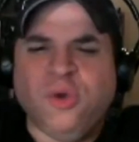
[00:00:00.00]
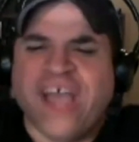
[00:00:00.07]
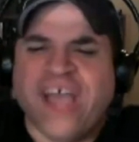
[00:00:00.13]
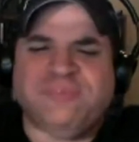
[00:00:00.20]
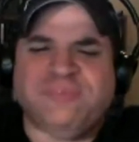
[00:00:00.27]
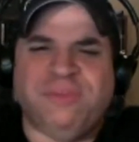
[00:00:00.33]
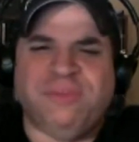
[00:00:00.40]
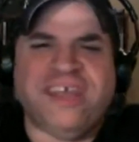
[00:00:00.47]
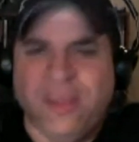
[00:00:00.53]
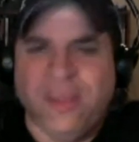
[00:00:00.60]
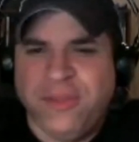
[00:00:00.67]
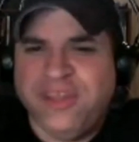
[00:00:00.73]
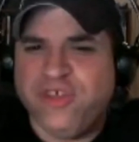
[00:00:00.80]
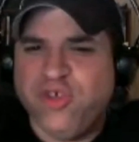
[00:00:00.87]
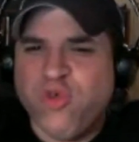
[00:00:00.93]
guys played it. I
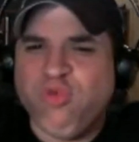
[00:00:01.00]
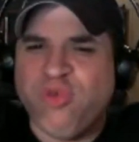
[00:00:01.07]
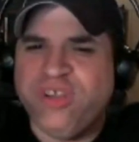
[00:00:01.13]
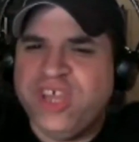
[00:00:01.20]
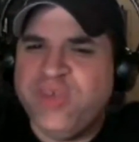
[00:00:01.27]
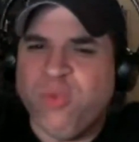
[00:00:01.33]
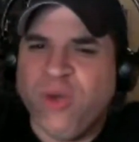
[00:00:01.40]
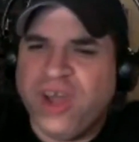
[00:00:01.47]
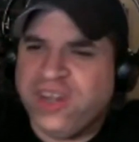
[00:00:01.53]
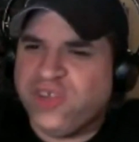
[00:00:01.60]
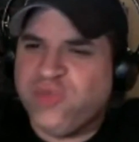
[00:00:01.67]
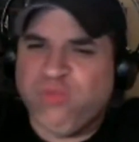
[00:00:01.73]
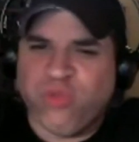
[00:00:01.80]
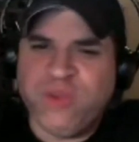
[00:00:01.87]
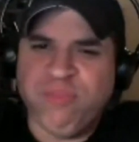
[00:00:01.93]
mean, do you really want
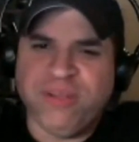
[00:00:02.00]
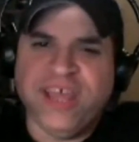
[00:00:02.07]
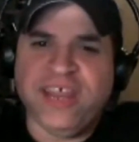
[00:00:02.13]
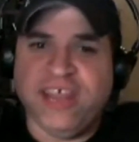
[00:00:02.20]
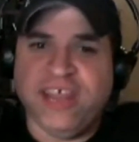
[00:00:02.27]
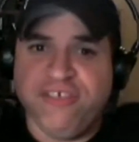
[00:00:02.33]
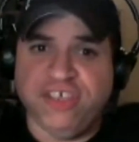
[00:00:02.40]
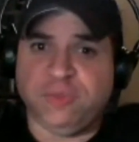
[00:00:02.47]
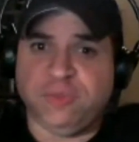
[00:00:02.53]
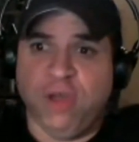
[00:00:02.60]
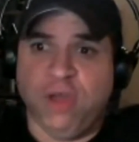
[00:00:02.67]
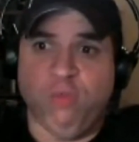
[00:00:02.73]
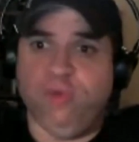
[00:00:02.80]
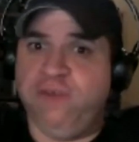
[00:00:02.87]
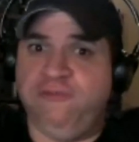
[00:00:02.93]
to replay again just
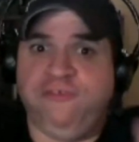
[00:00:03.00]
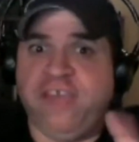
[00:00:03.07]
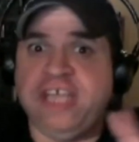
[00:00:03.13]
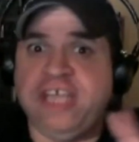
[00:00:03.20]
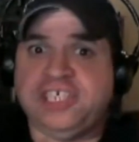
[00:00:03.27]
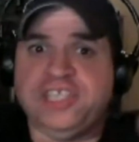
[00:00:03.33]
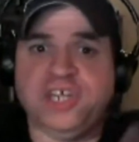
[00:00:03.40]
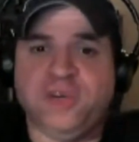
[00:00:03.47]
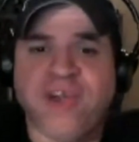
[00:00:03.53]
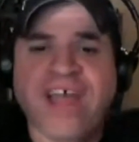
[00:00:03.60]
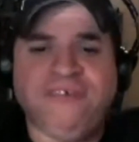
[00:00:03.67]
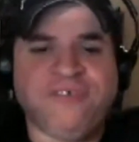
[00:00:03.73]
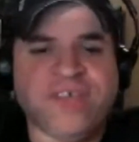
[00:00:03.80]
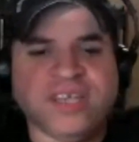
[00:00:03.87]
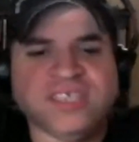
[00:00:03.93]
with fancier
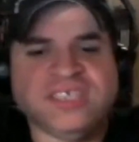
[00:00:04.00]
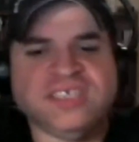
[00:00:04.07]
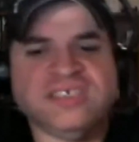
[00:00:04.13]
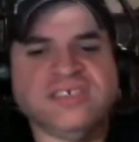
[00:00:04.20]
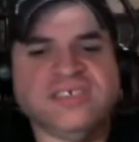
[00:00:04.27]
graphics?